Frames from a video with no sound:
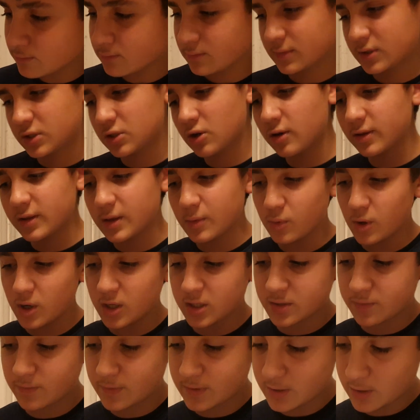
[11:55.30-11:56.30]
It's not the
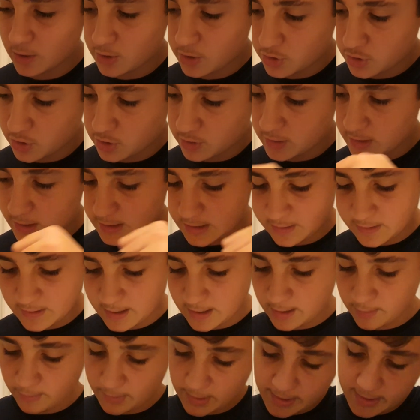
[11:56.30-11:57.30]
worst resolution. It's
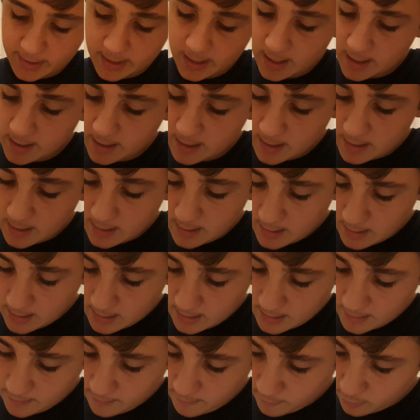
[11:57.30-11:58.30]
there, right there.
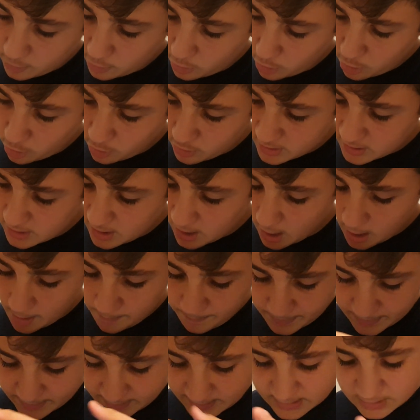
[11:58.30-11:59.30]
Close up,
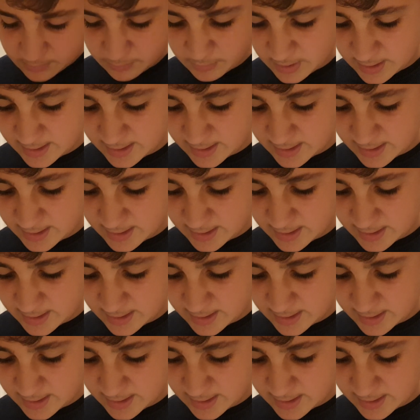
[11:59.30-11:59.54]
it doesn't really